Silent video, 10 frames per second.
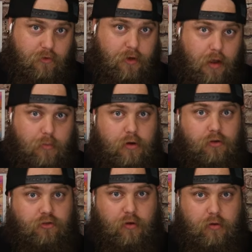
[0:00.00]
Today I'm going to
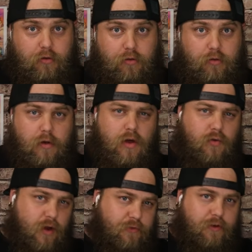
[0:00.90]
show you
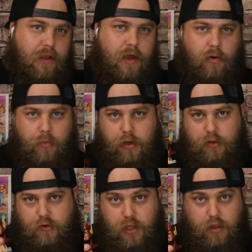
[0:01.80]
roughly how I
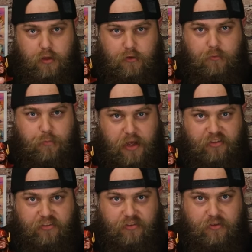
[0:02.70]
painted this bust.